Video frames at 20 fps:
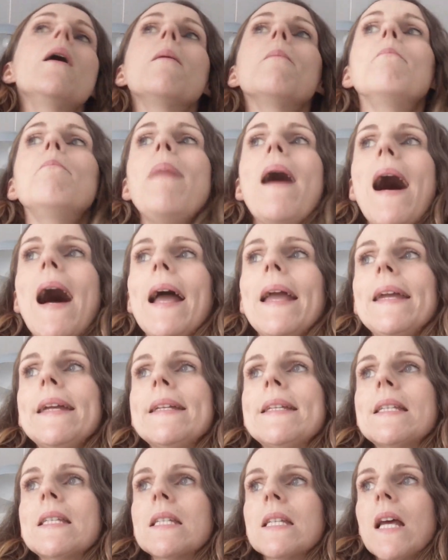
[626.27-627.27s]
buy
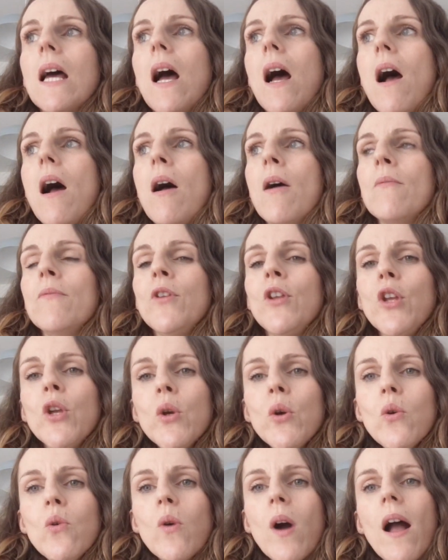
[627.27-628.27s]
it
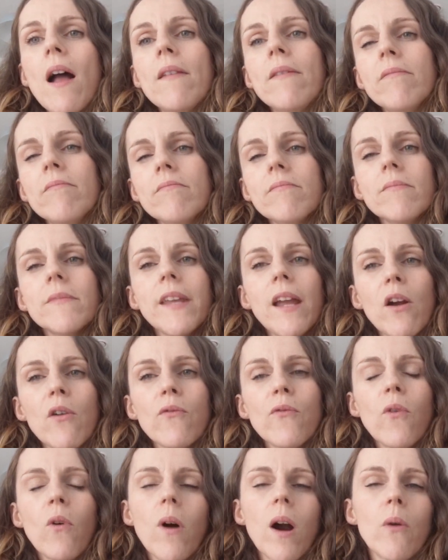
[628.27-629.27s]
new, and
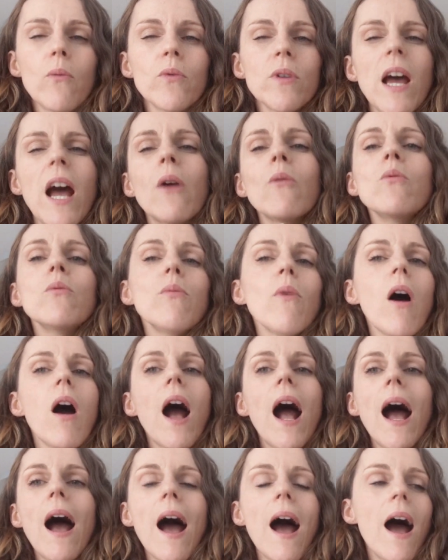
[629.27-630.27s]
therefore I would
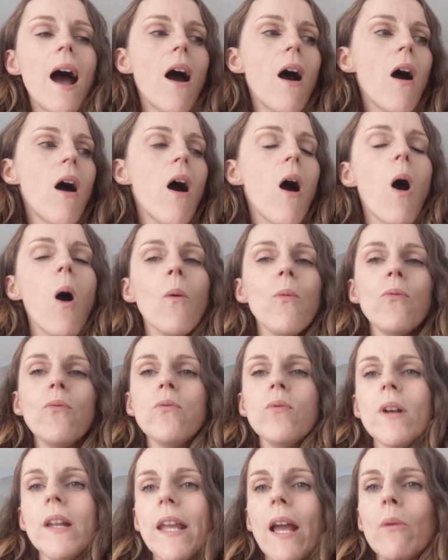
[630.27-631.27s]

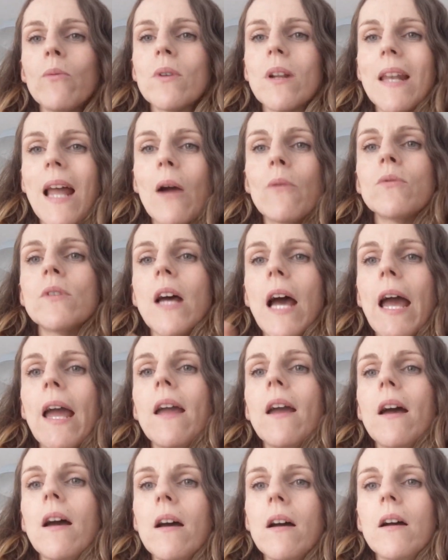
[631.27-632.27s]
hopefully I would
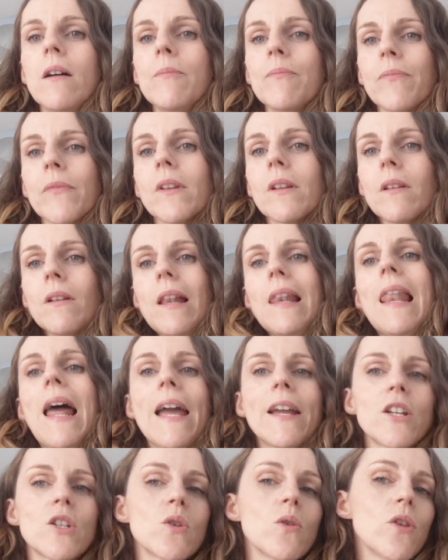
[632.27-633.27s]

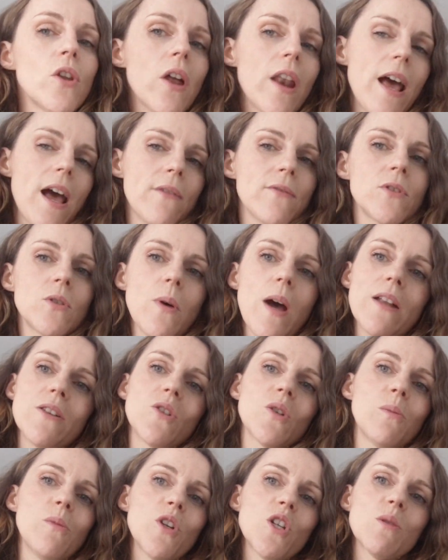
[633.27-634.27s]
like to not have to add
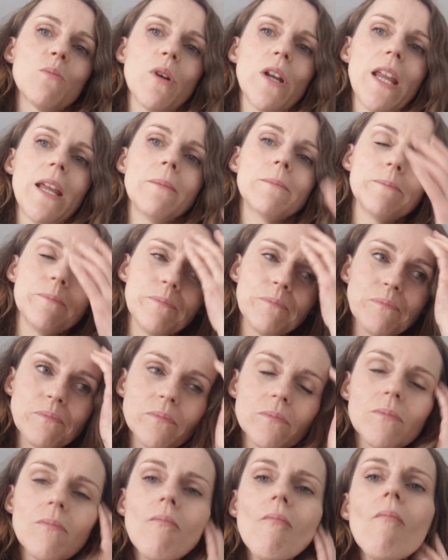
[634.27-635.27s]
too much money
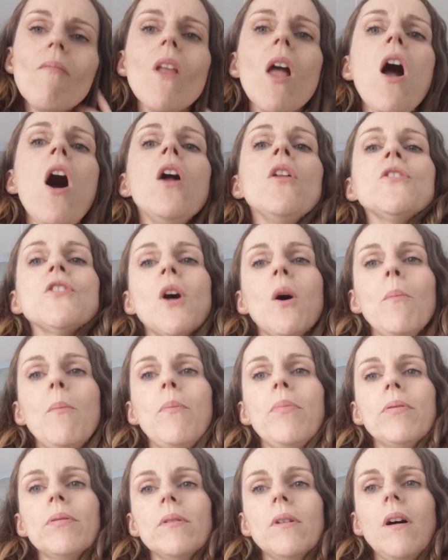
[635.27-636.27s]
on
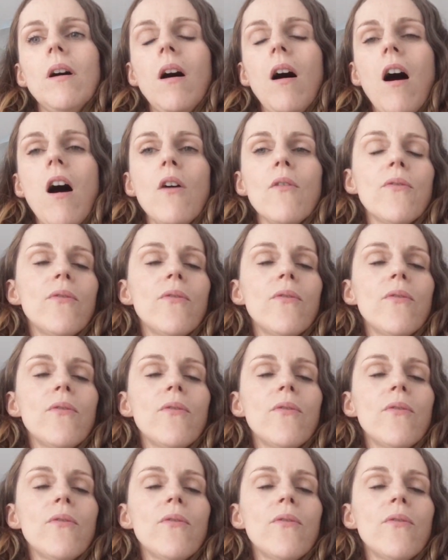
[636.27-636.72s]
top of